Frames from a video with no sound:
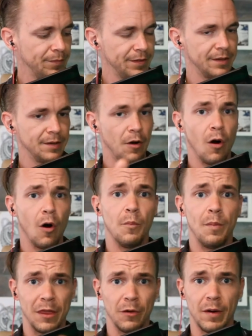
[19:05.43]
Oh,
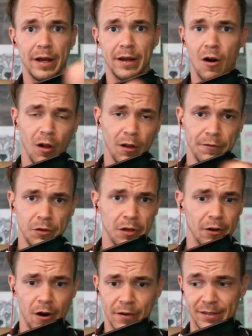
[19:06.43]
by the way, all of you that
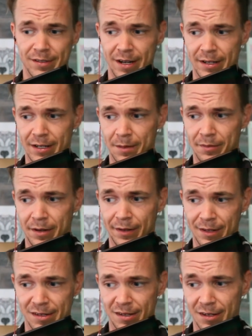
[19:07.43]
are already signed up and
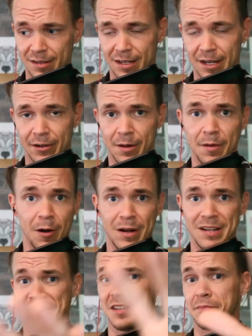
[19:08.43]
listening to this later, I'm not
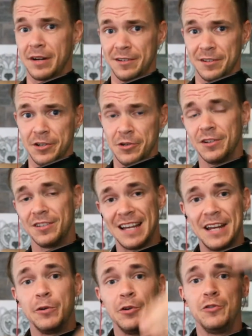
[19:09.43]
raising the price on you, just
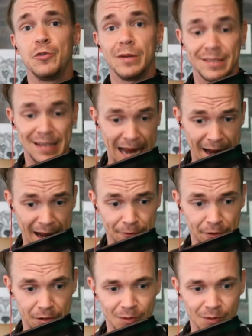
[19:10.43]
anyone who joins after you.